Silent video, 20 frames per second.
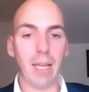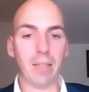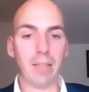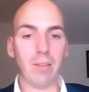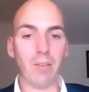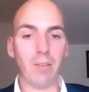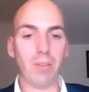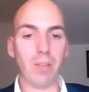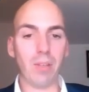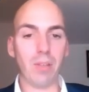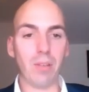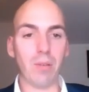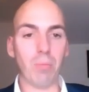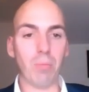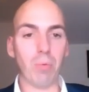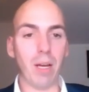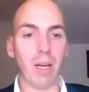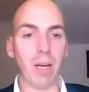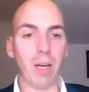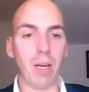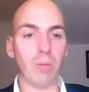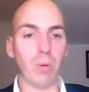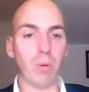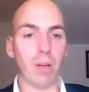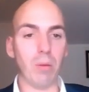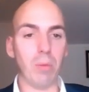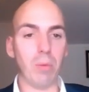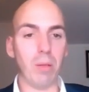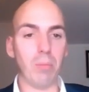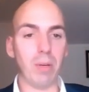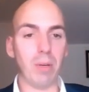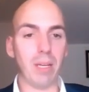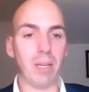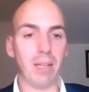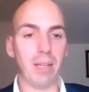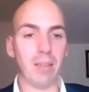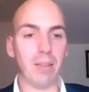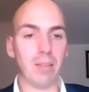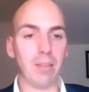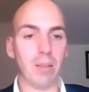electricity price. And what I mean by
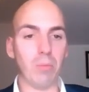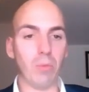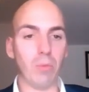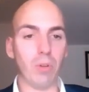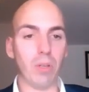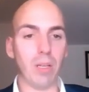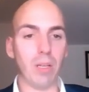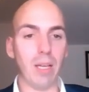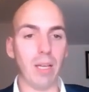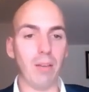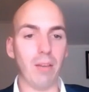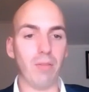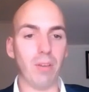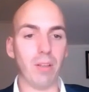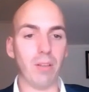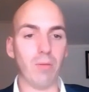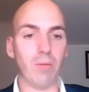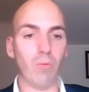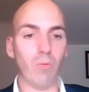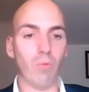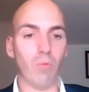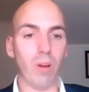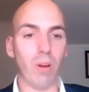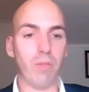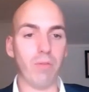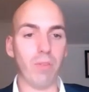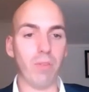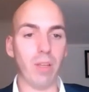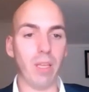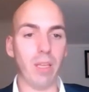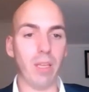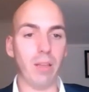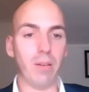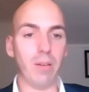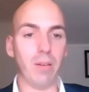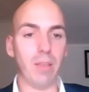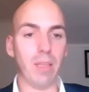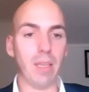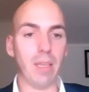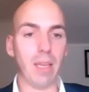that is I'm going to have it roughly,
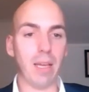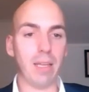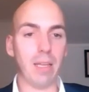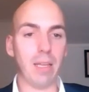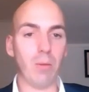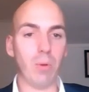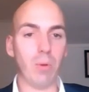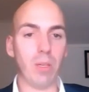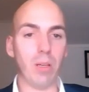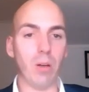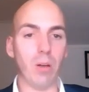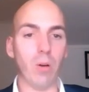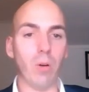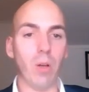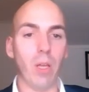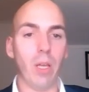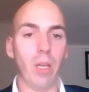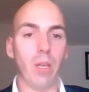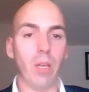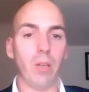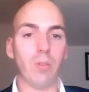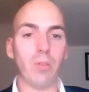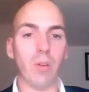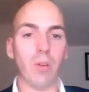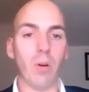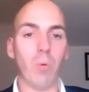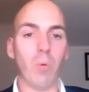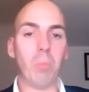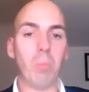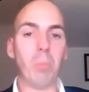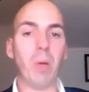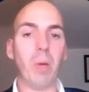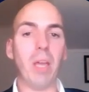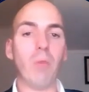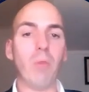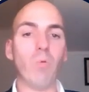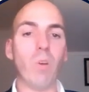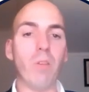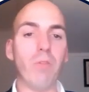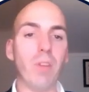yeah, there we go. So we
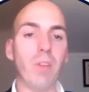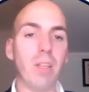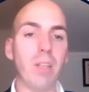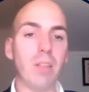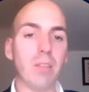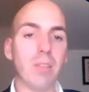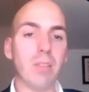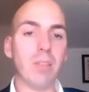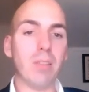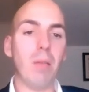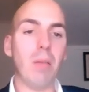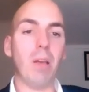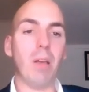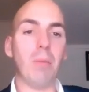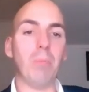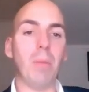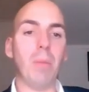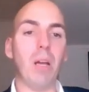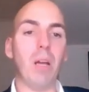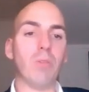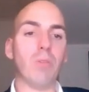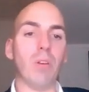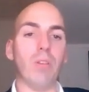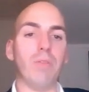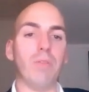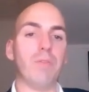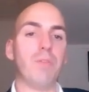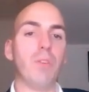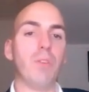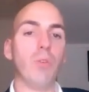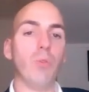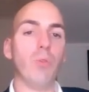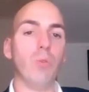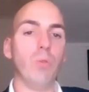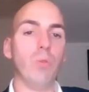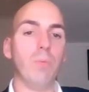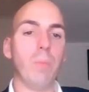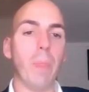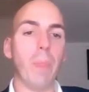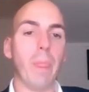pay roughly the same amount of
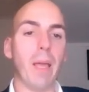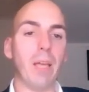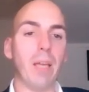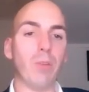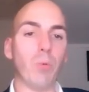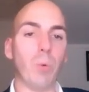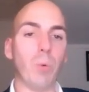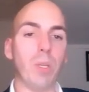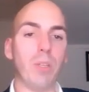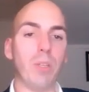fuel as